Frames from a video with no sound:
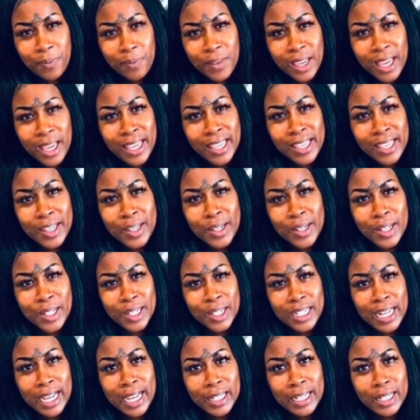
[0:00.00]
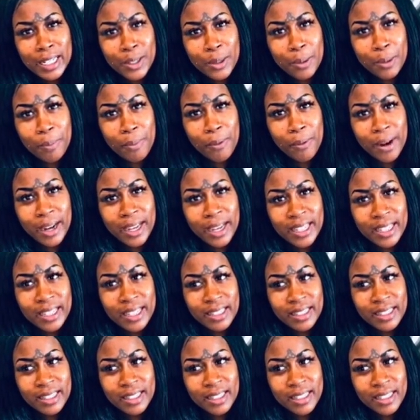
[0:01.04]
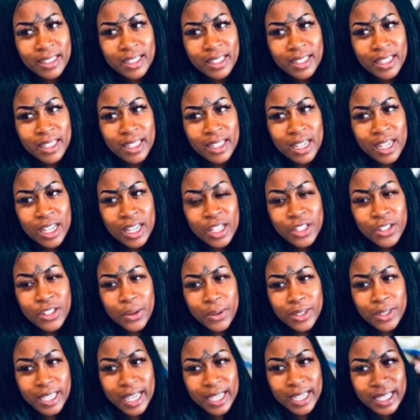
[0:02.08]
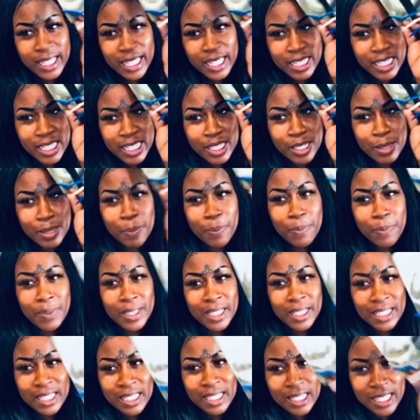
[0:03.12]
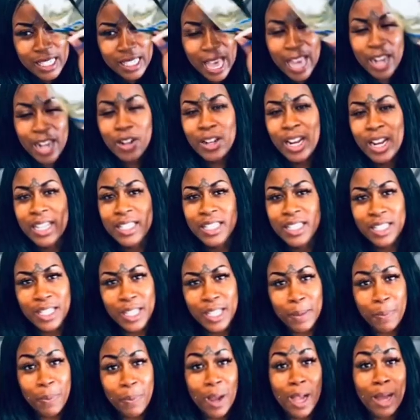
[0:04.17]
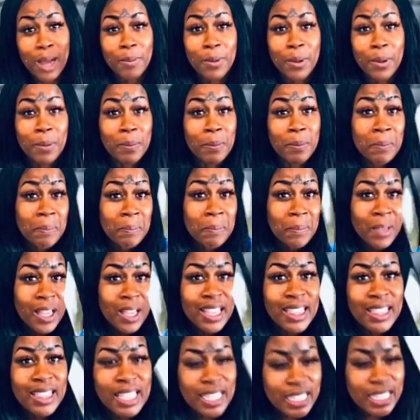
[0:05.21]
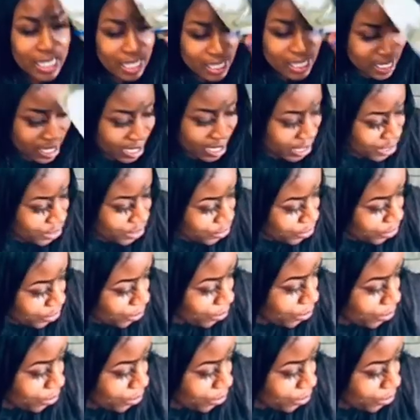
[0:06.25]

it could look like a little brain. So it's like this is the I don't like to say problem. This is the issue.